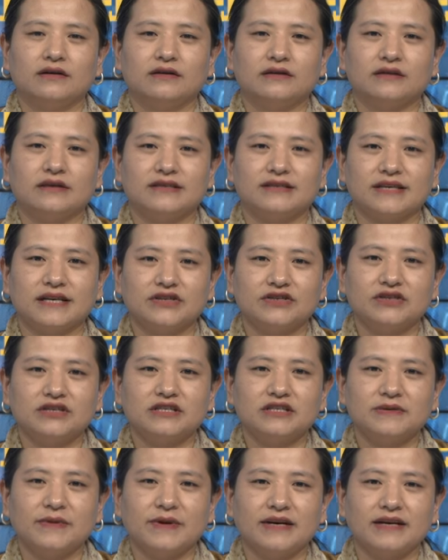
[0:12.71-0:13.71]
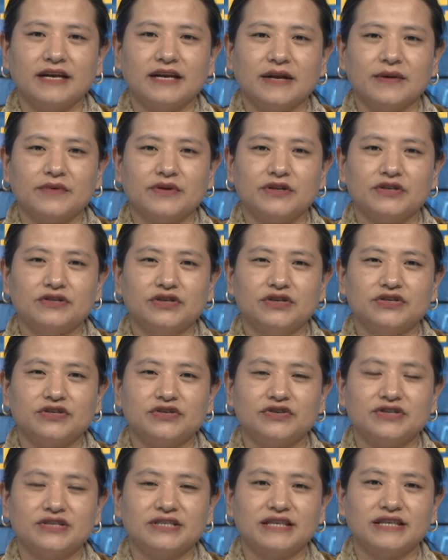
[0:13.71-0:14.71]
The Central Tibetan
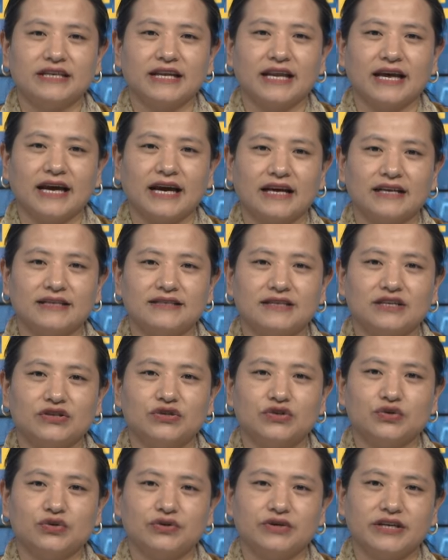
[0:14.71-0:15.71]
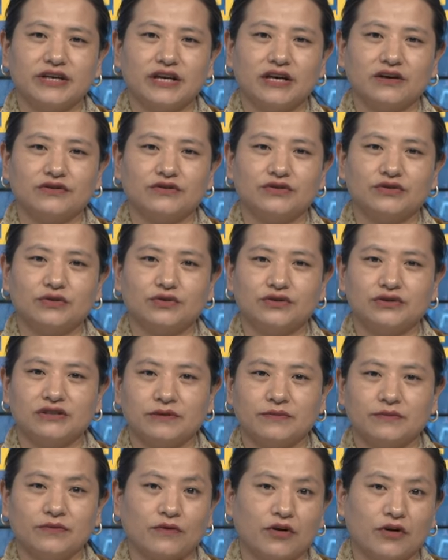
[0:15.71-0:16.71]
Administration recently held a two-day
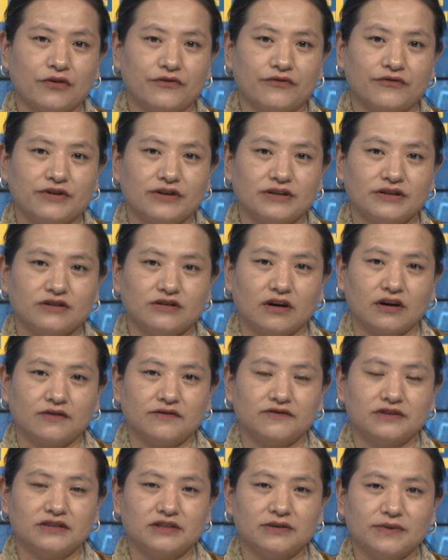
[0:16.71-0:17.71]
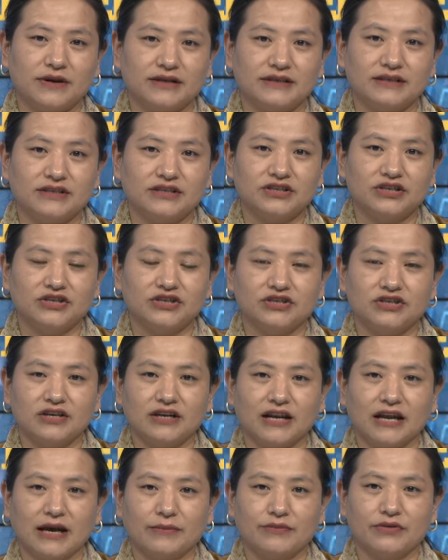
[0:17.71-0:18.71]
consortium conference of the Tibetan Digital
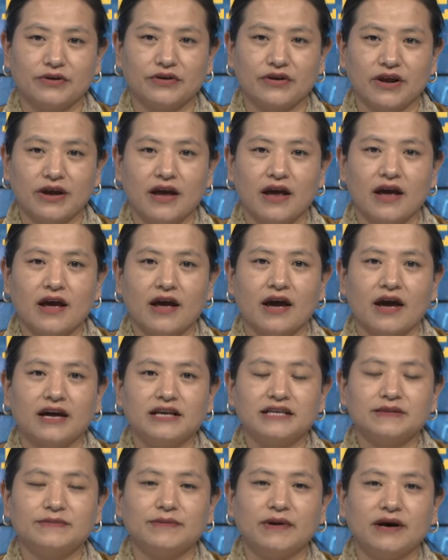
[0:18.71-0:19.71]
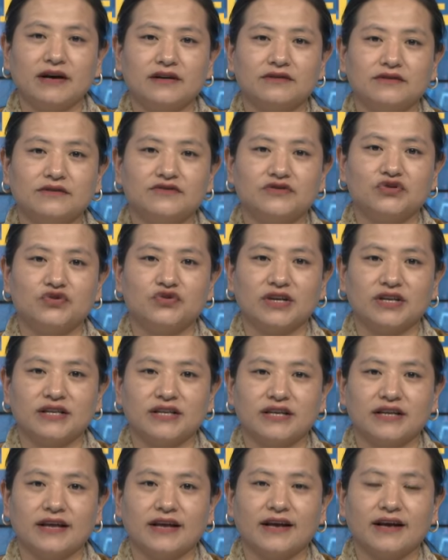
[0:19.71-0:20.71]
Library as part of
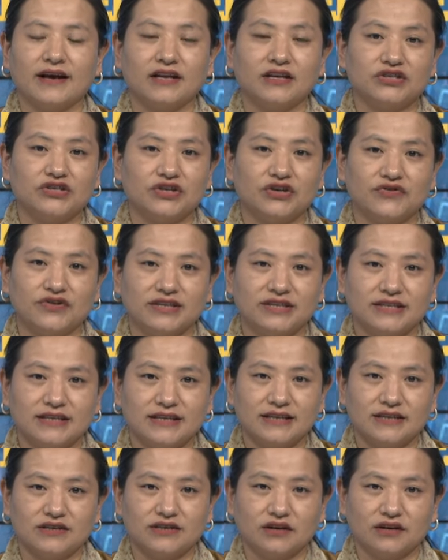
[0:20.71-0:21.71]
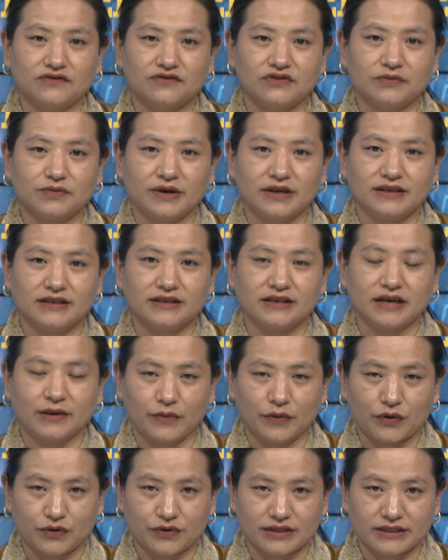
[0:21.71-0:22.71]
strengthening cultural resilience of Tibetan
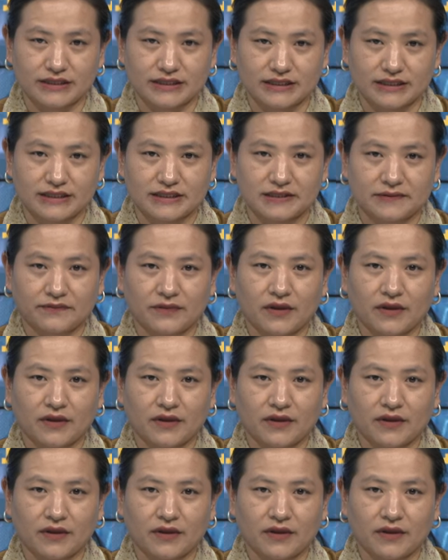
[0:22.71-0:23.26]
communities.